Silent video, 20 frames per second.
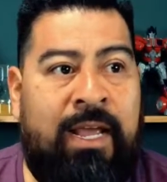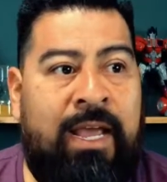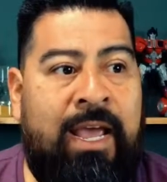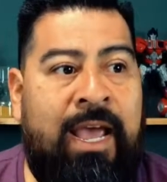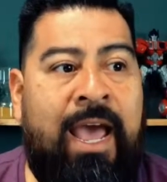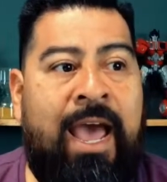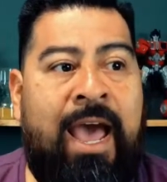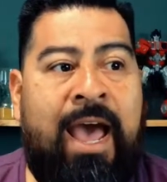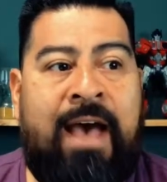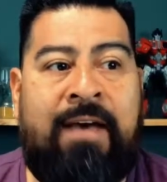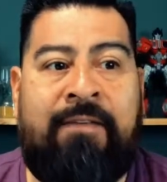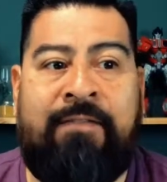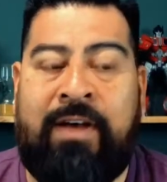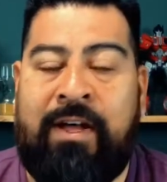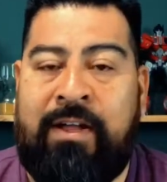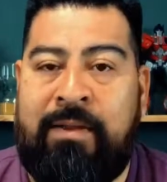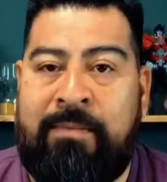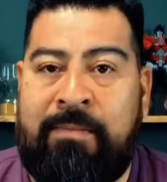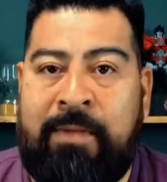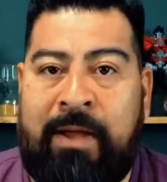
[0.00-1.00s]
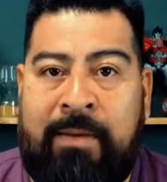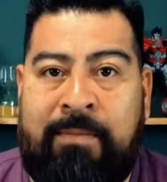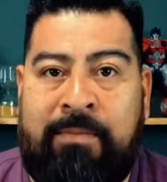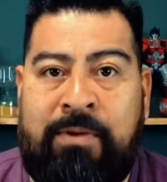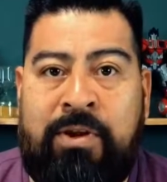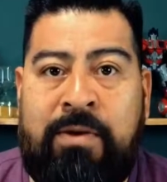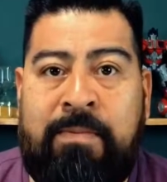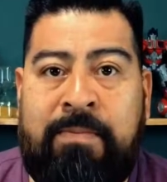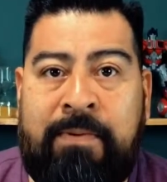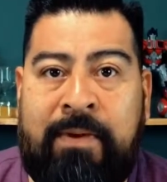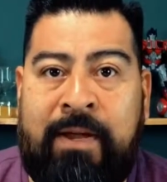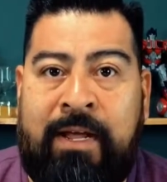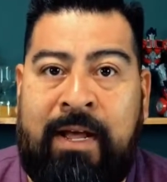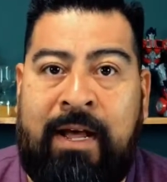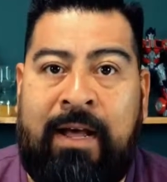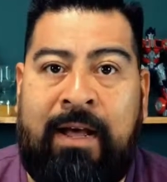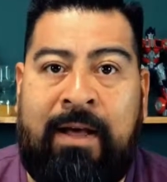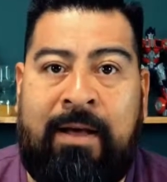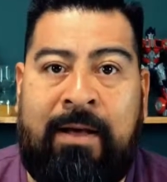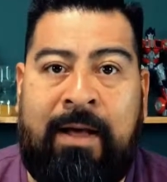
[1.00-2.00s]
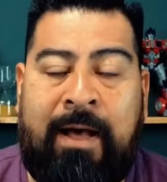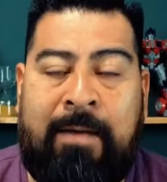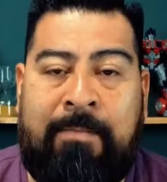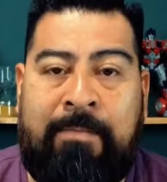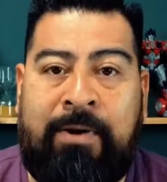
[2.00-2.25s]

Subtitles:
have a new a